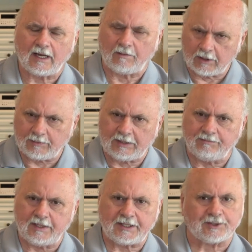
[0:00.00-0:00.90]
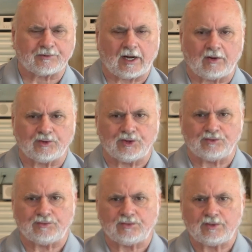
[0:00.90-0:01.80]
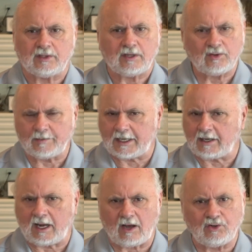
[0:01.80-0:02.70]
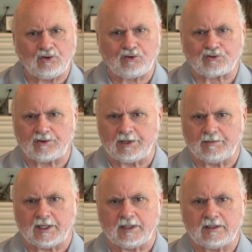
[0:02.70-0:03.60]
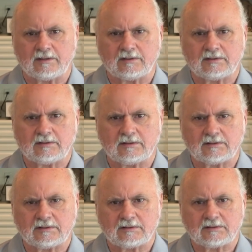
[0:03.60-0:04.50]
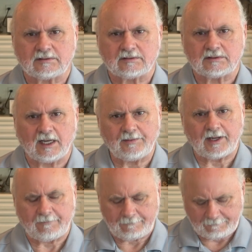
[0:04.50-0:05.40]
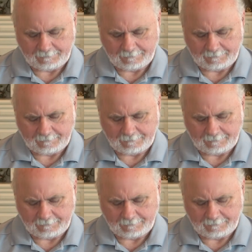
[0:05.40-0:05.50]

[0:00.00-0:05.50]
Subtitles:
I'm going to be meek around you, no matter how you treat me. Amen?